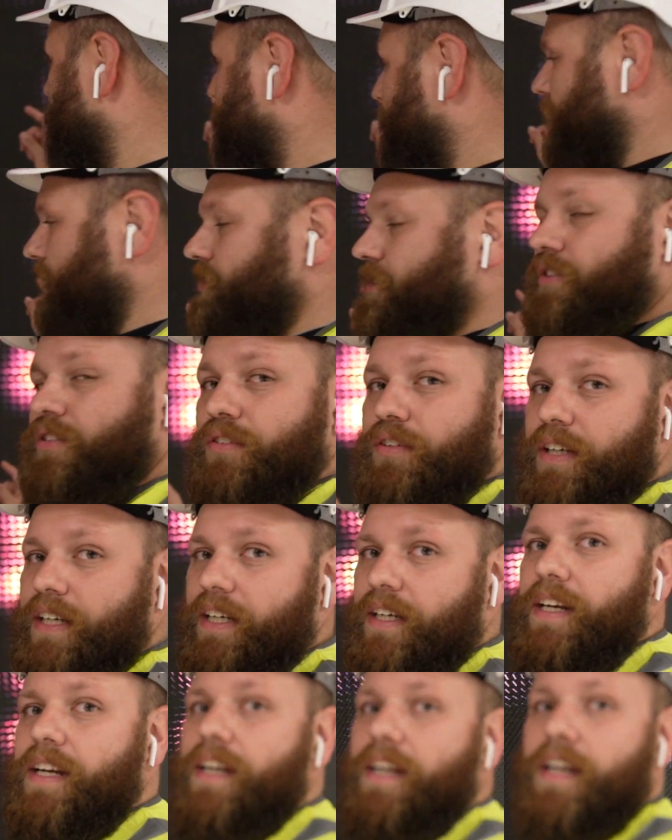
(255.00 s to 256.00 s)
This
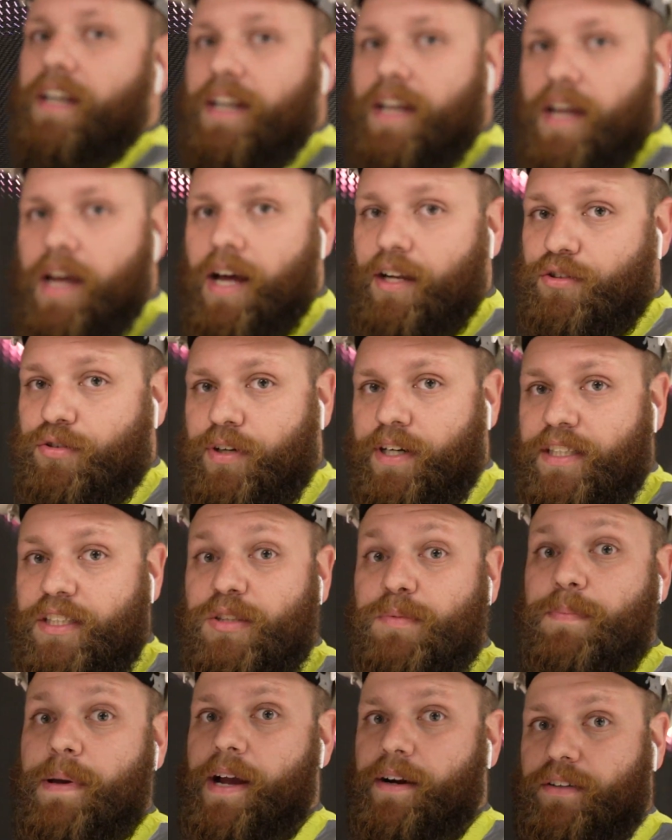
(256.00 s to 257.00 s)
screen, a
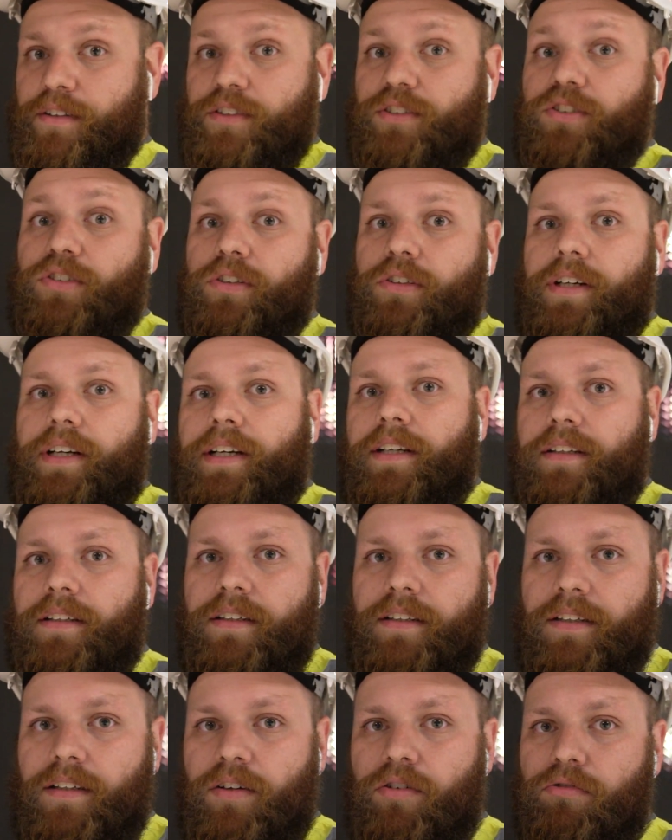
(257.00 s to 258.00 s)
transparent screen,
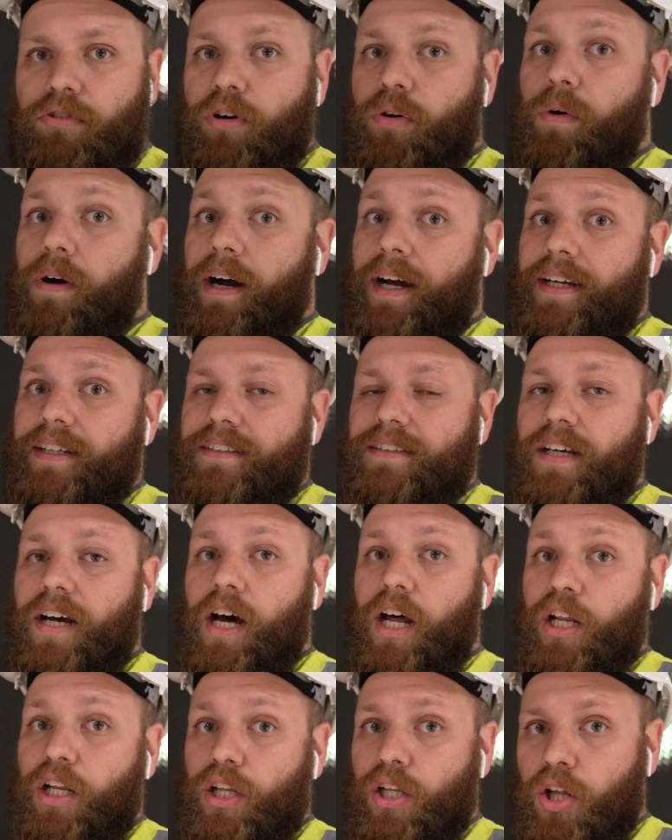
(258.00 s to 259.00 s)
requires
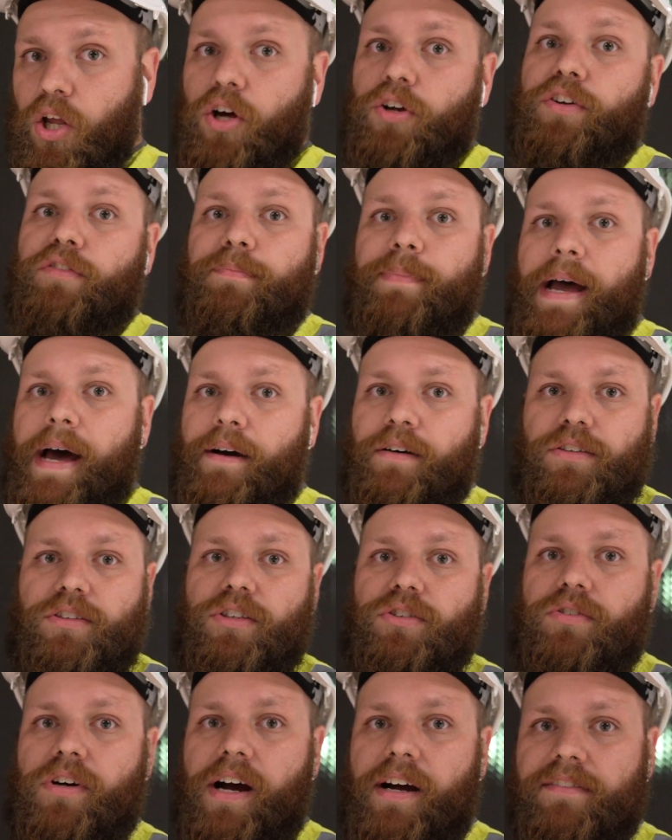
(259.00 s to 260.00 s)
a lot of power to
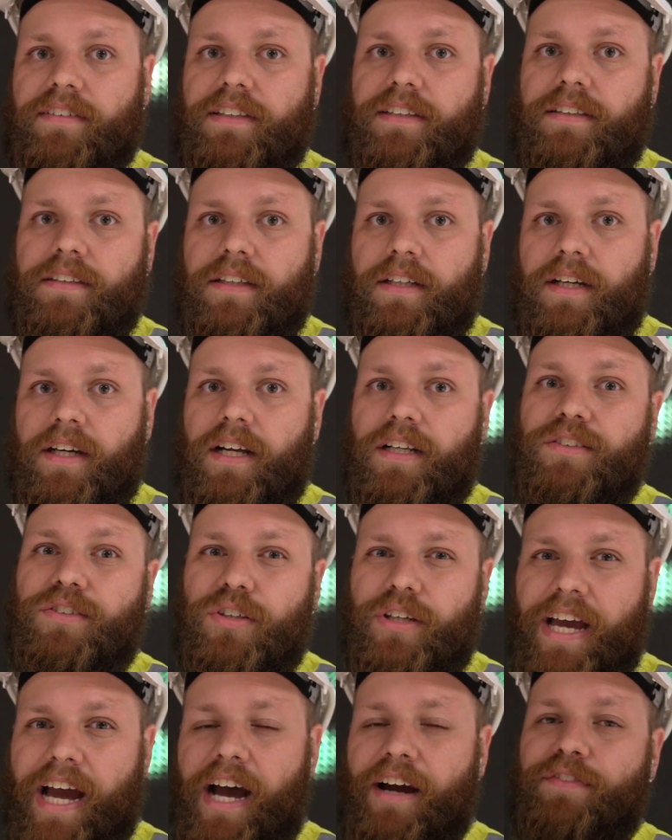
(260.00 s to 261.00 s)
drive it. And so
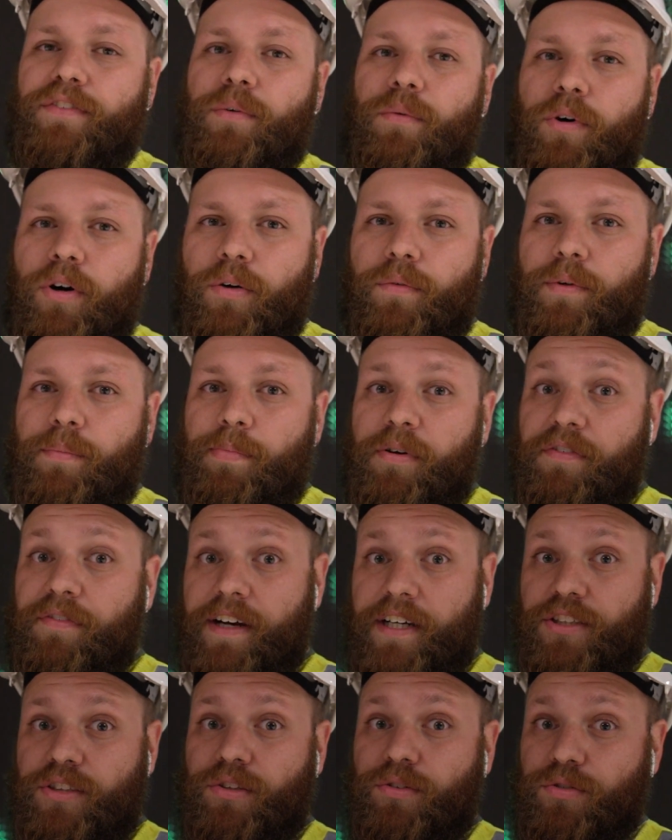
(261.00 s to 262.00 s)
you have to work with
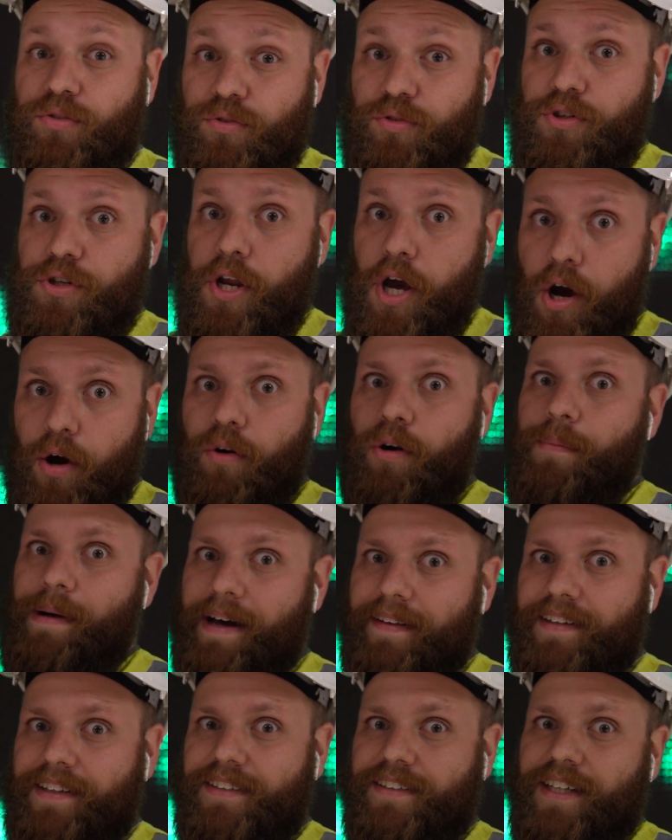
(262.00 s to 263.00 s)
professionals who know
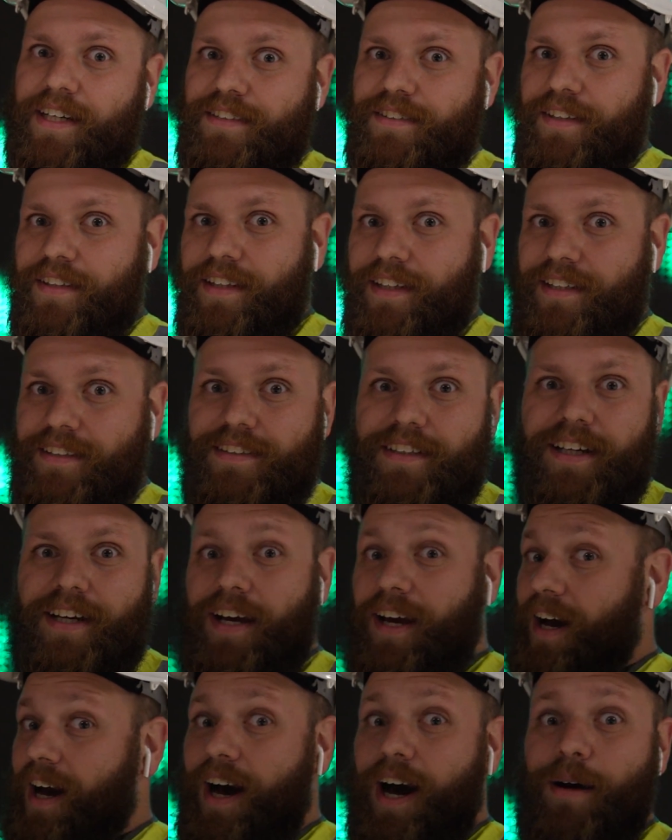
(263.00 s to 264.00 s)
about these kinds of things.
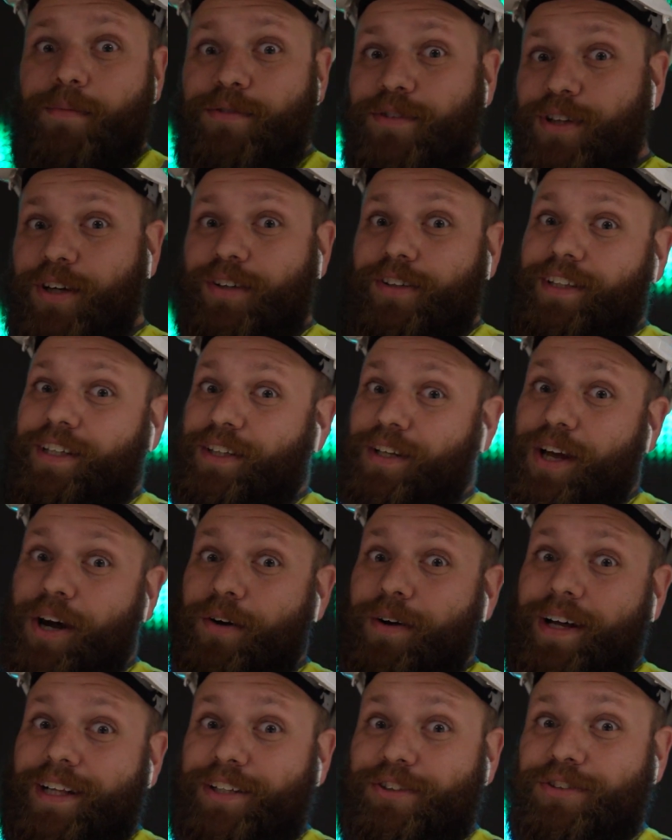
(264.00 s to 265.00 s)
I'm certainly
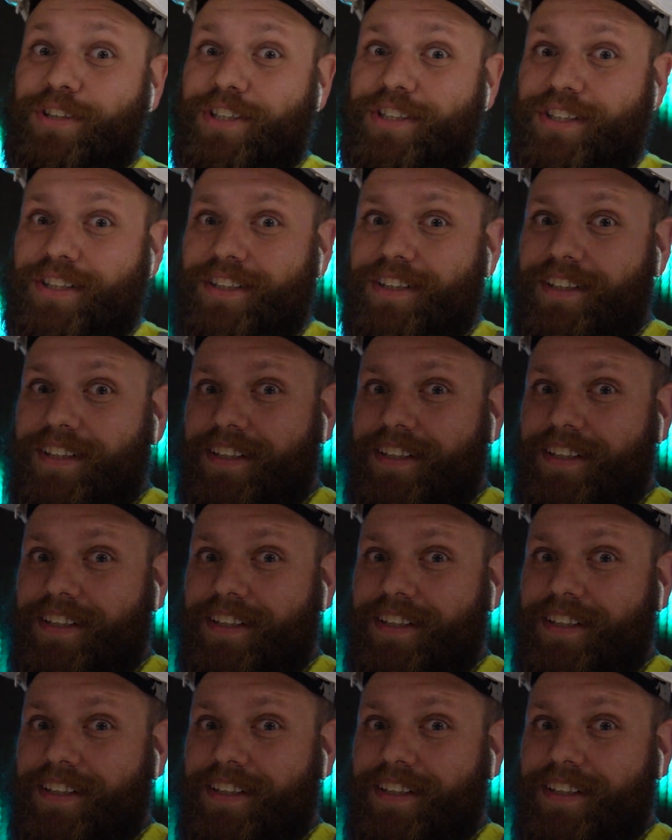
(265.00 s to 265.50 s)
no electrician,